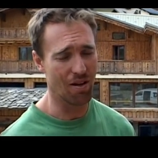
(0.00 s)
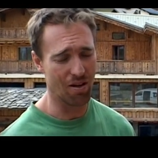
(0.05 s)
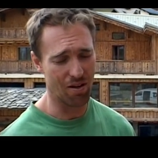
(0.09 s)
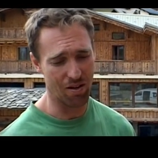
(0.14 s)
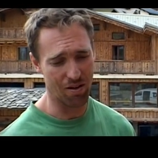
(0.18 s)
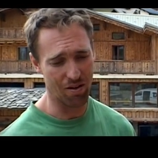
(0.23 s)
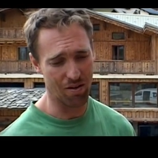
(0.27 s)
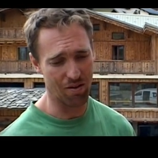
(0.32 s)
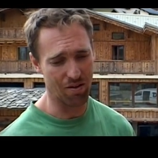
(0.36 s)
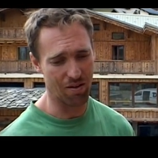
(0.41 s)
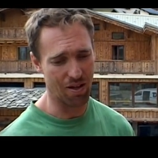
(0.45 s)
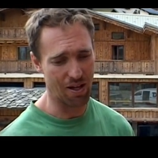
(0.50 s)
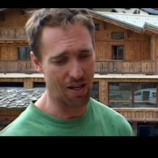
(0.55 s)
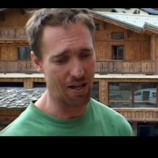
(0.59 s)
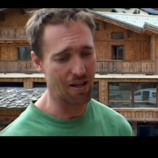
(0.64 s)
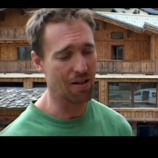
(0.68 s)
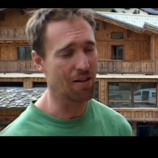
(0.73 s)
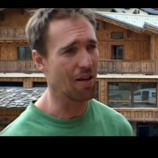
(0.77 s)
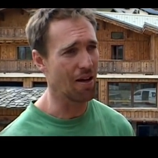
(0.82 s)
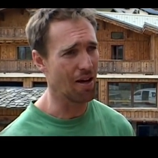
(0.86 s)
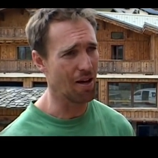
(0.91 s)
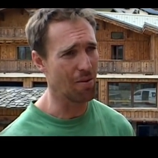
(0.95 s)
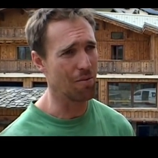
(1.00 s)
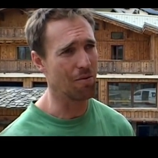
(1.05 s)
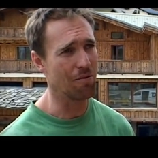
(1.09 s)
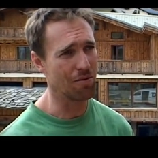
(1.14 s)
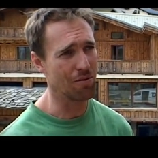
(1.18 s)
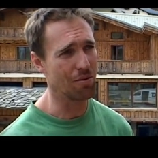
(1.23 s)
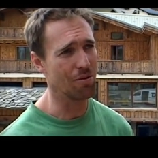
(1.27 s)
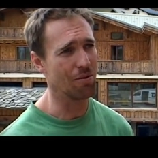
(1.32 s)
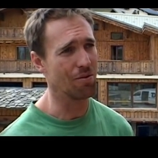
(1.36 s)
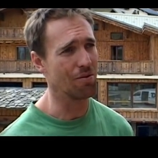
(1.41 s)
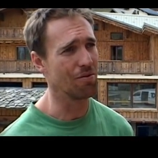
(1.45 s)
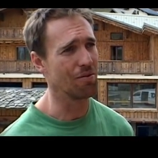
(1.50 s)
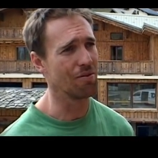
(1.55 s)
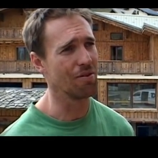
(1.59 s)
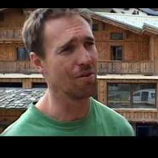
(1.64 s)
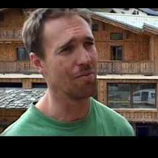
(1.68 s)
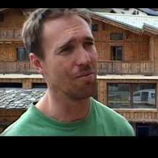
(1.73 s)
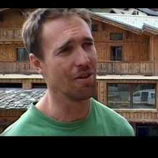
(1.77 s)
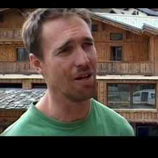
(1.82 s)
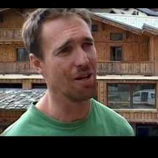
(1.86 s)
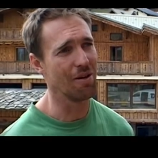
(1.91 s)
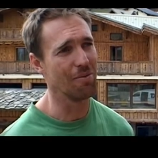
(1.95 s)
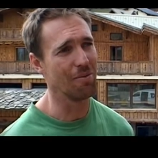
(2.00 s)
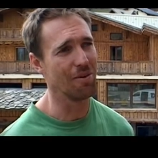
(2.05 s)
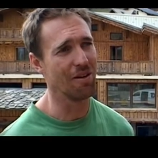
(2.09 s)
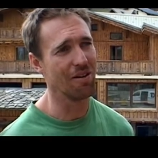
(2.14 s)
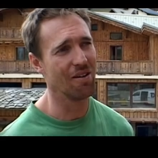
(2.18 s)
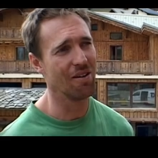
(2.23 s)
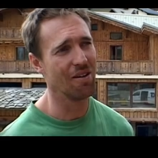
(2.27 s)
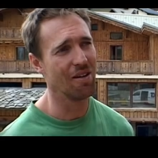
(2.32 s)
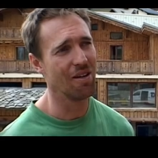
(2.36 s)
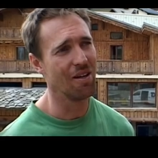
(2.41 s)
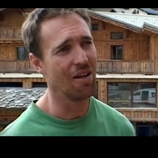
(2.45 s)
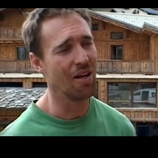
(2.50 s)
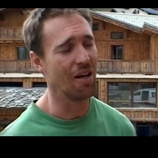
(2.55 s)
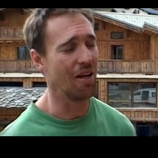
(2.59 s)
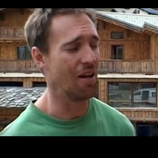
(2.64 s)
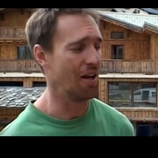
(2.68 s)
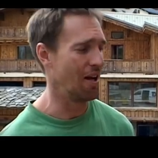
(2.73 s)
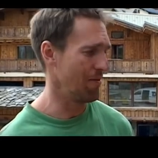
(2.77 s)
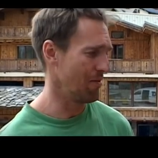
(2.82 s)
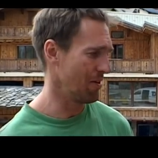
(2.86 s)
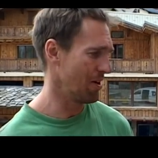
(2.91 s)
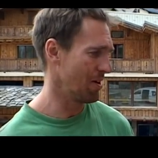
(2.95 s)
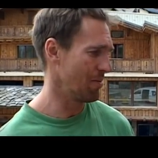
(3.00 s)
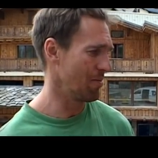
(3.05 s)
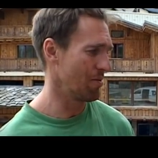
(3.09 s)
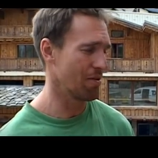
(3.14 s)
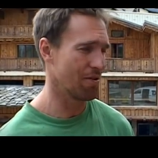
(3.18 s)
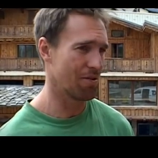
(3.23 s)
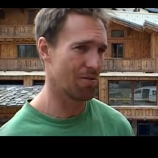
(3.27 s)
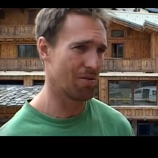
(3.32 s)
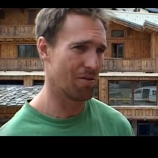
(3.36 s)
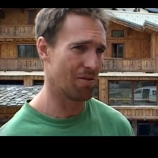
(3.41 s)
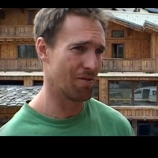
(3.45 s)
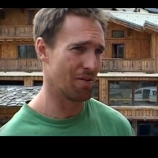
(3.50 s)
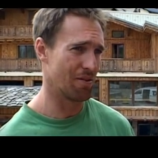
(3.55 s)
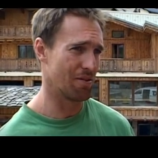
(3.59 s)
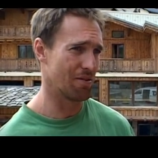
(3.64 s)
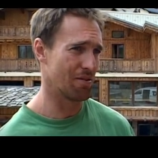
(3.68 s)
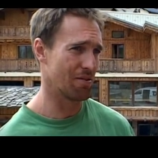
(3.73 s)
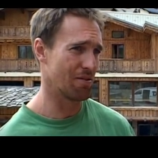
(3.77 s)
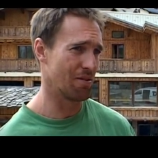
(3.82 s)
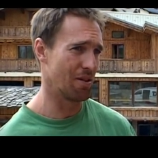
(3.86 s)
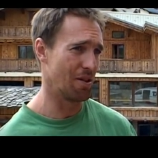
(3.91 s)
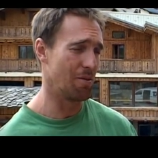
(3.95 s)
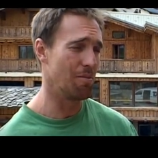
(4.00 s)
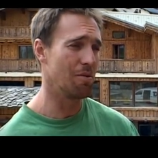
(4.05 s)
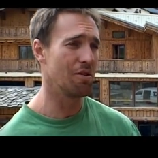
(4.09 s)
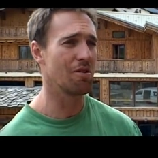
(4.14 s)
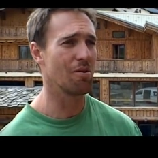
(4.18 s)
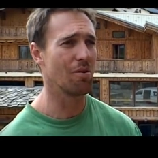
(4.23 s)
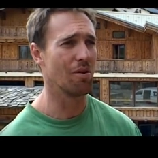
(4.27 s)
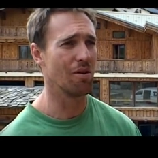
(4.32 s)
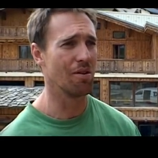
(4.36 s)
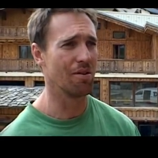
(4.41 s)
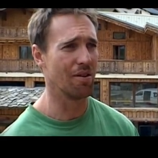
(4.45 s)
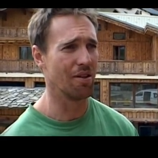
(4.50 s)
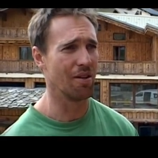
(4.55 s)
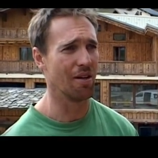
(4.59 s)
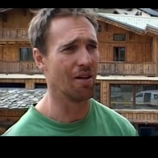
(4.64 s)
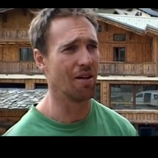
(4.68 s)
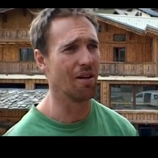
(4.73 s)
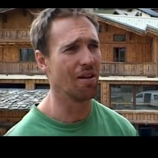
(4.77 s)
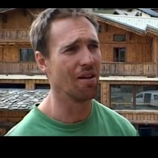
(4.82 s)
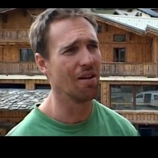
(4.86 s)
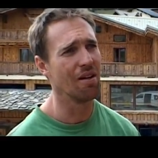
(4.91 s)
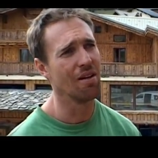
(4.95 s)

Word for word: you know a head cam of sorts for some time now and I haven't come across one of this image quality yet